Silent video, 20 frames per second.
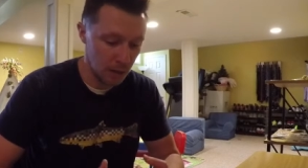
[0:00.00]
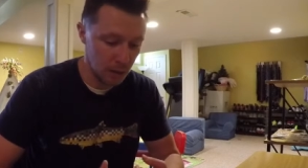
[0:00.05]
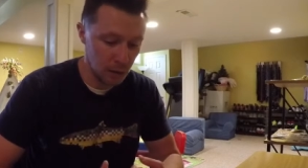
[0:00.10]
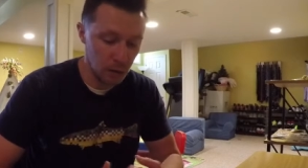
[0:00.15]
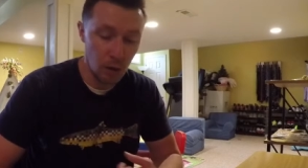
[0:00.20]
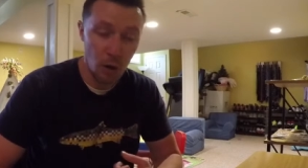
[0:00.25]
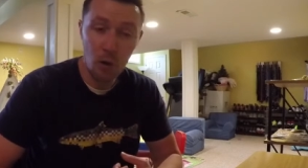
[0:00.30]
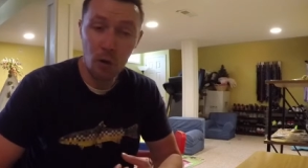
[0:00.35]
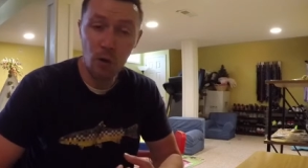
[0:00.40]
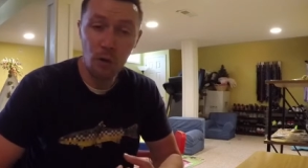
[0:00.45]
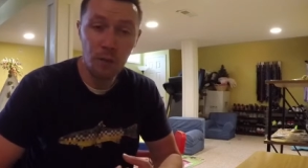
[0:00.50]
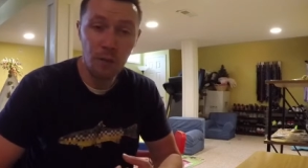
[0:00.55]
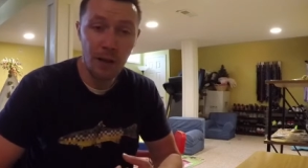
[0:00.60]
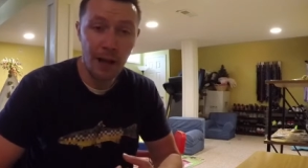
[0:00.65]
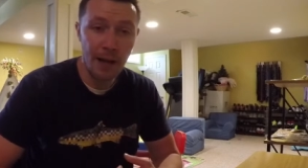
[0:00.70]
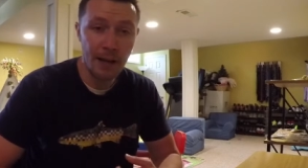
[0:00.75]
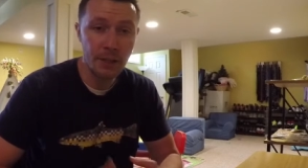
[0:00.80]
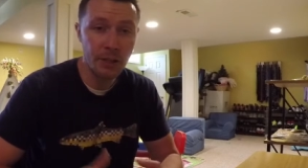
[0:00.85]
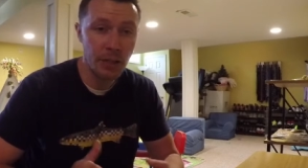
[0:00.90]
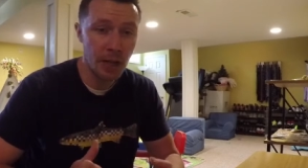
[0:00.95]
local
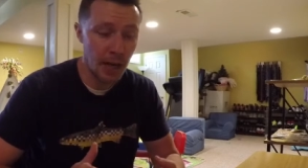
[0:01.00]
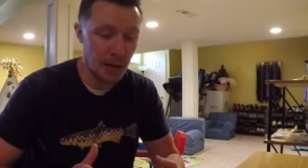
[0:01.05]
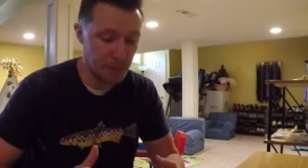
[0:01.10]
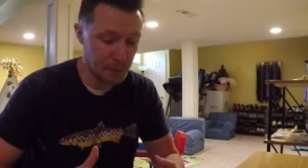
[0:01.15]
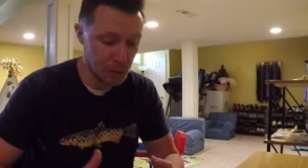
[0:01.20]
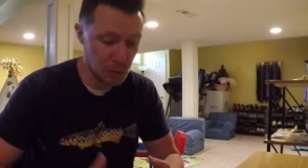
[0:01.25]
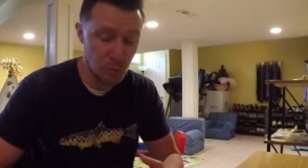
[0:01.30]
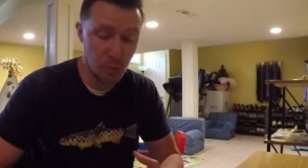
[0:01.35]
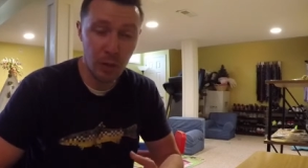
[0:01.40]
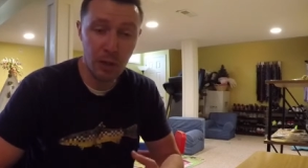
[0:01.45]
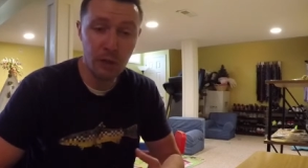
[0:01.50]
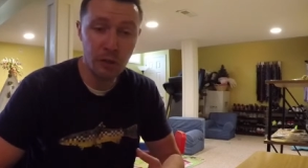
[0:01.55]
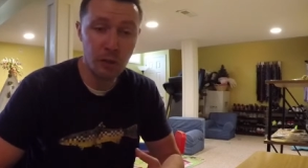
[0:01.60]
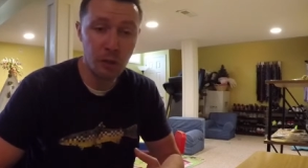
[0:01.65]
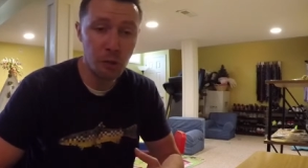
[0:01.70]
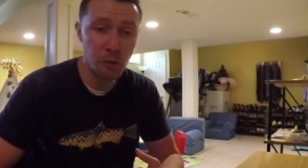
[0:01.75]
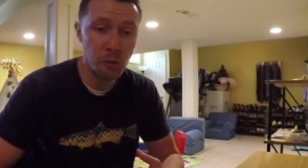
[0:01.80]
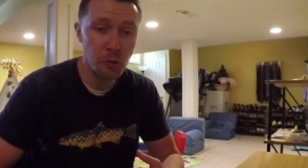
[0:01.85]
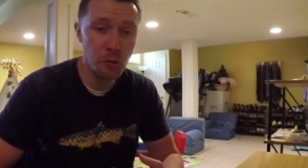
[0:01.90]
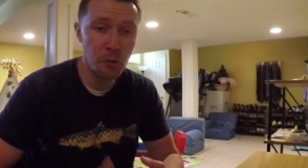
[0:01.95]
fly shops as well
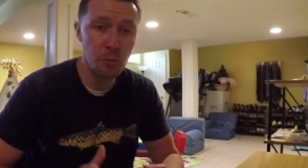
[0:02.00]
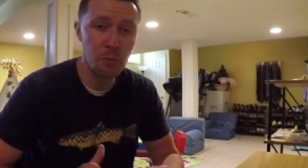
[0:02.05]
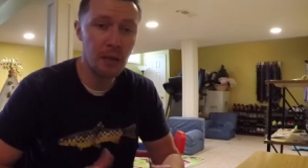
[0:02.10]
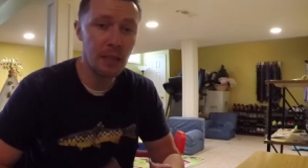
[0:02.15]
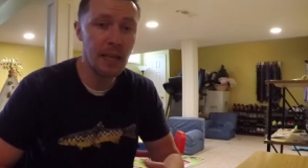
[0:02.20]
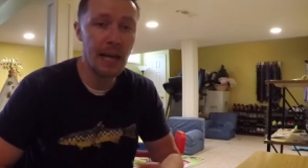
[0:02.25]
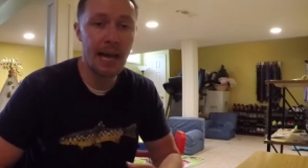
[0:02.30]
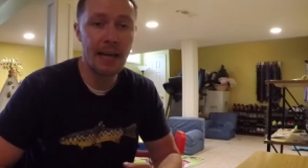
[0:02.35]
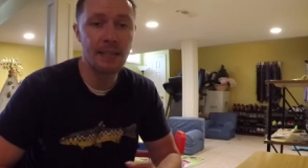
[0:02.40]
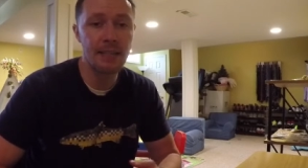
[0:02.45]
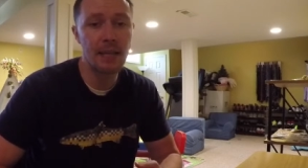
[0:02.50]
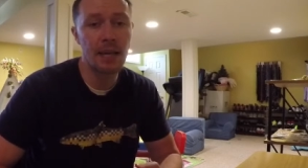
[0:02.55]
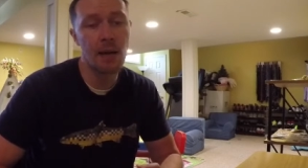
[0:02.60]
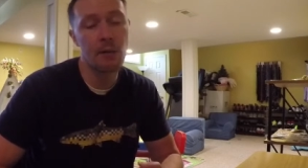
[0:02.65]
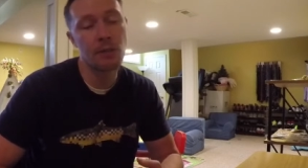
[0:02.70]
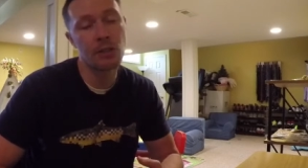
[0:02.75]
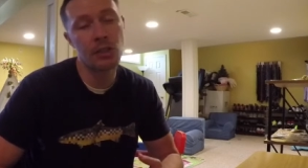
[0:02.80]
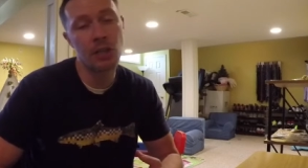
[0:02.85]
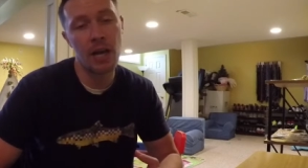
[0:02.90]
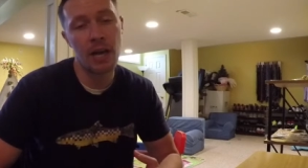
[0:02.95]
as YouTube. The last thing
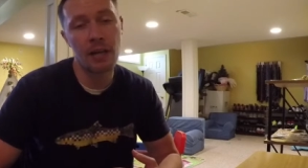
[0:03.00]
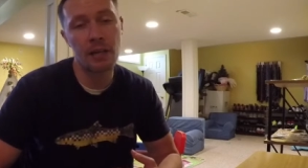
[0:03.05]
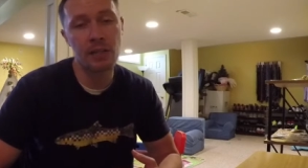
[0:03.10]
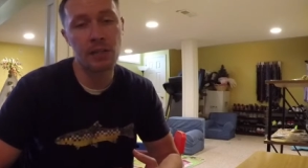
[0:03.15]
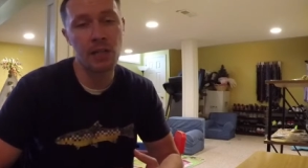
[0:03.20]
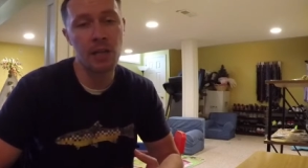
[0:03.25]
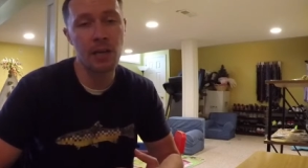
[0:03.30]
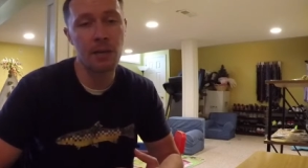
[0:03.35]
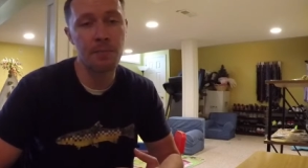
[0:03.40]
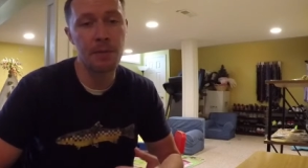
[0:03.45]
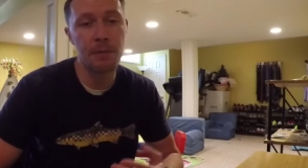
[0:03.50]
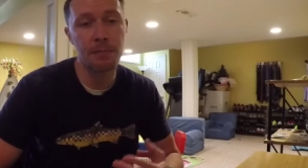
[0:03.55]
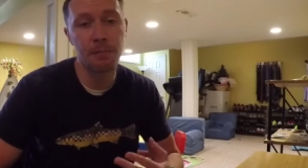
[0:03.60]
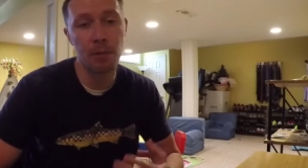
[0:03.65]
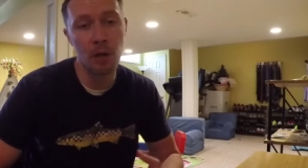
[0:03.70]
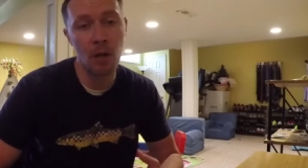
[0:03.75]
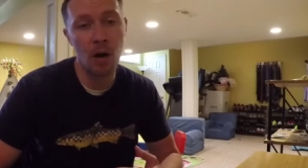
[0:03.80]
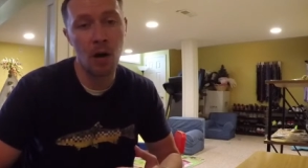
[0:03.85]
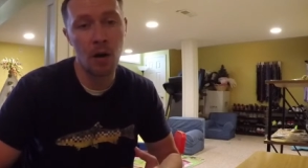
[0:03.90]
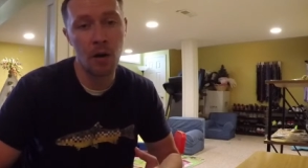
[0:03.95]
I would check is going to be
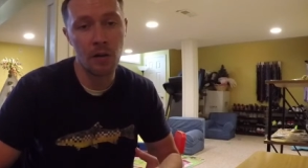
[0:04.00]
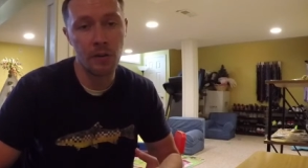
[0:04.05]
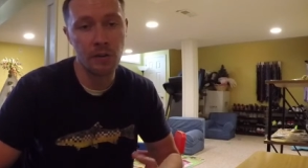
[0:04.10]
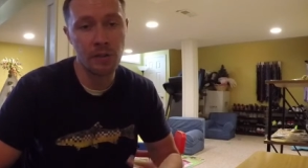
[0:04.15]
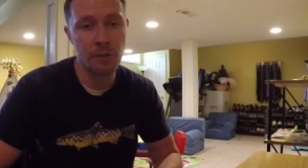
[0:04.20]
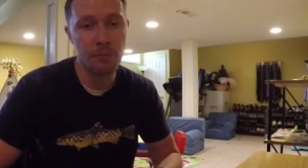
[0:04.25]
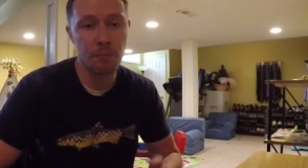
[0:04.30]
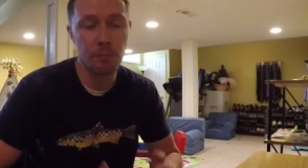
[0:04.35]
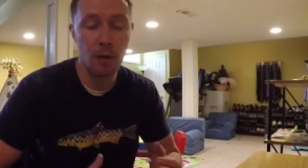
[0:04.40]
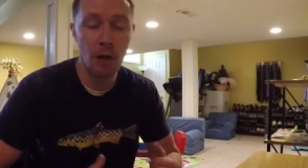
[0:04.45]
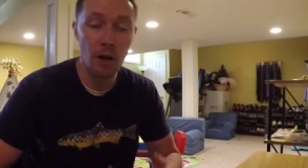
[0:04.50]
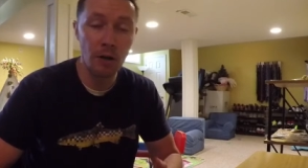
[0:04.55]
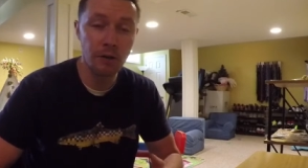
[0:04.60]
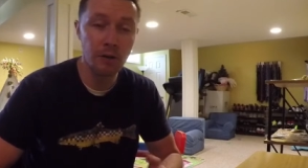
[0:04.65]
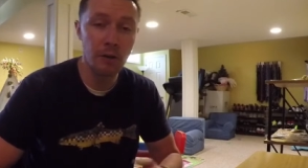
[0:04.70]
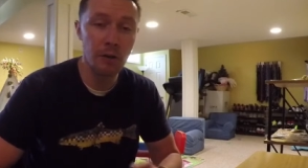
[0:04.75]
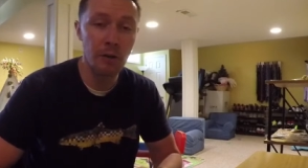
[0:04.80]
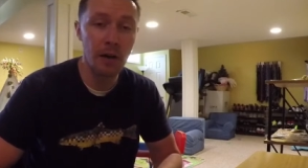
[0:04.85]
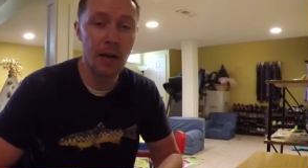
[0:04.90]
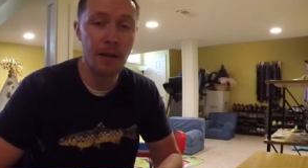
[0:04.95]
blogs.
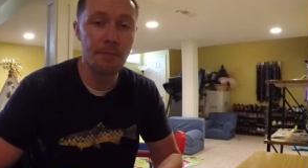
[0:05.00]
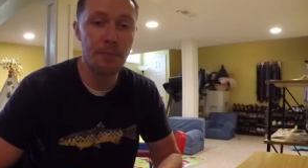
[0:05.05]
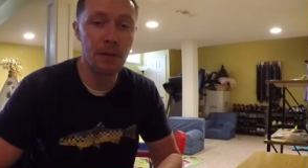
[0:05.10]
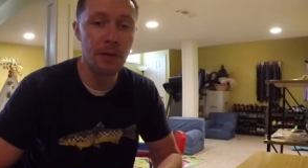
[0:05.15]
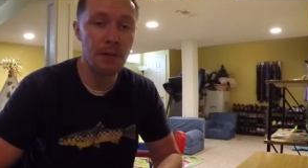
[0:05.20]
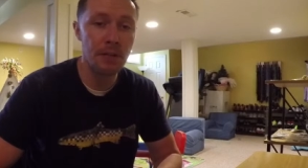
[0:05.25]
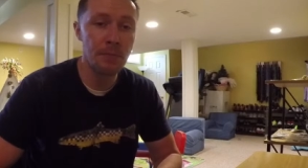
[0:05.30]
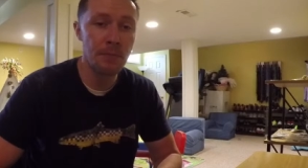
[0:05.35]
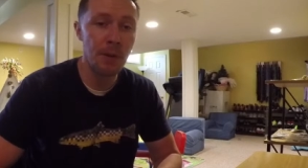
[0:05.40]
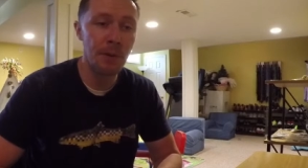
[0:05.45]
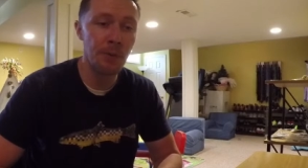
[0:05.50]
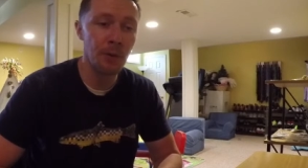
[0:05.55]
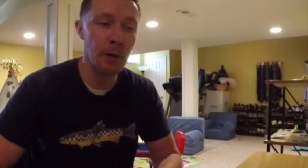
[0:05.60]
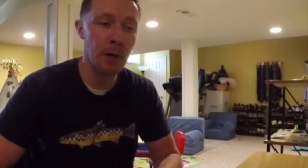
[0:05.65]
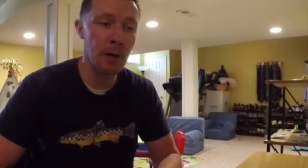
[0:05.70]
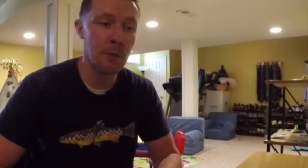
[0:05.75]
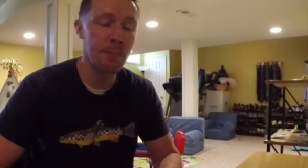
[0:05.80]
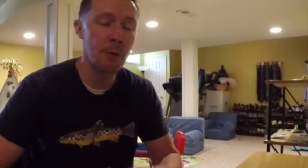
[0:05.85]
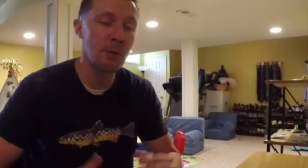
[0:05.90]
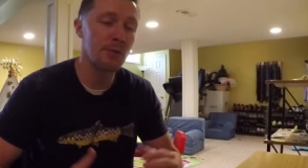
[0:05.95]
Blogs are great because people are
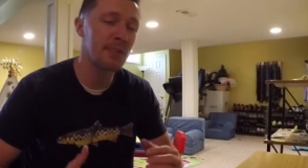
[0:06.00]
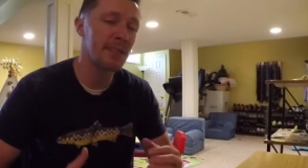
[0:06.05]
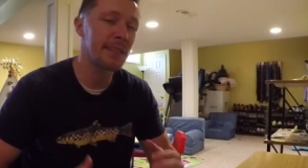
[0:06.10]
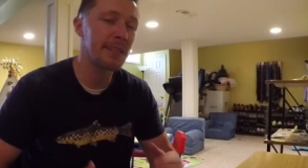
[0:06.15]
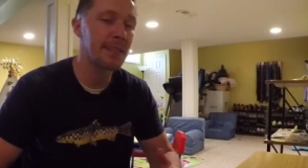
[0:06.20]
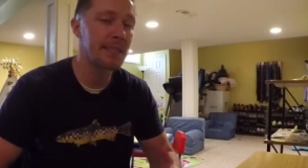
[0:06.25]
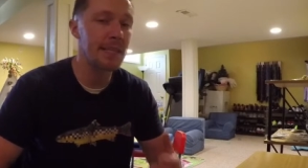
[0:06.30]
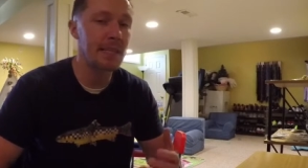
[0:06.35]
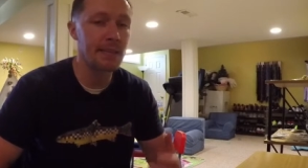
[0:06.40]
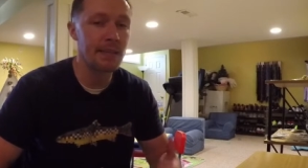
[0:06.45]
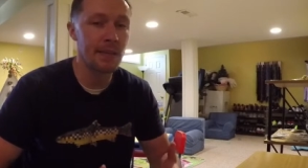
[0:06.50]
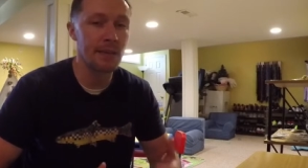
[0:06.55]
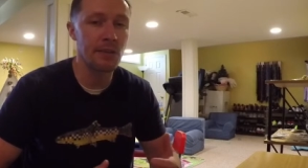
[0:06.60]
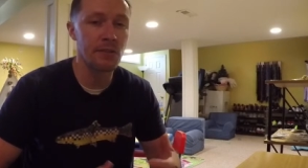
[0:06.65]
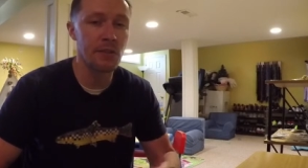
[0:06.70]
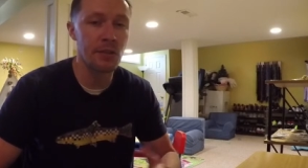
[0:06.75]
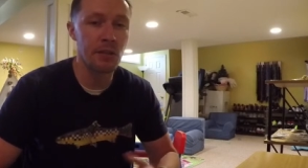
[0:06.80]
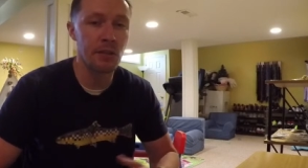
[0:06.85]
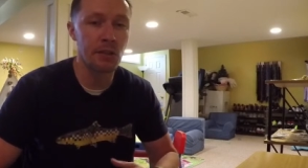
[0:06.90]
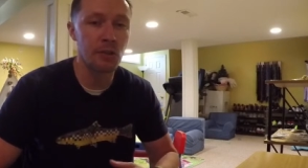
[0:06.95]
going to post the
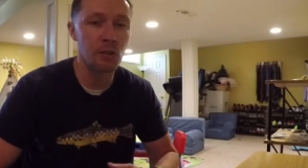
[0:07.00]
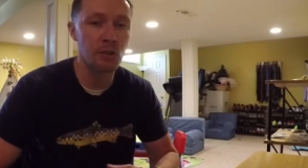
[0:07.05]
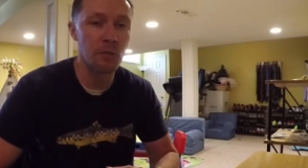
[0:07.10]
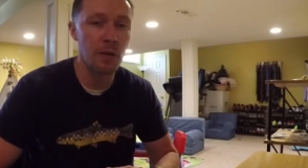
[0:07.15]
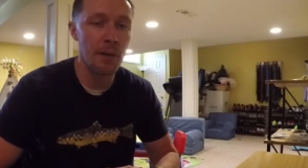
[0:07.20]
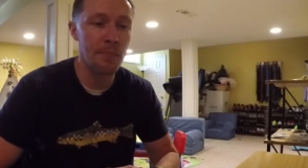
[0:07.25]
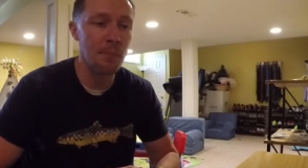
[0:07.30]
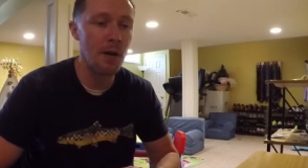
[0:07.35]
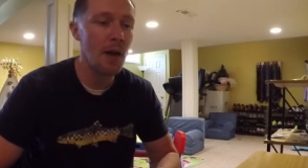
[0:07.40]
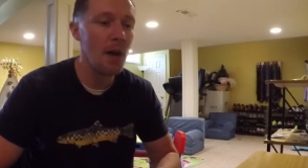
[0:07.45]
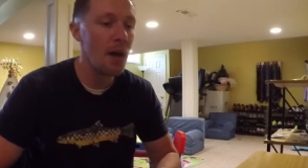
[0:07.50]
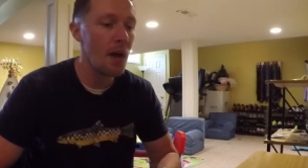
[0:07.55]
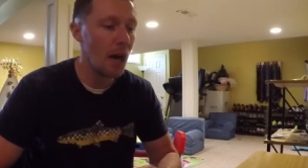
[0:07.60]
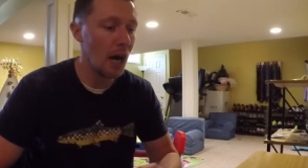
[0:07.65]
details of their trip.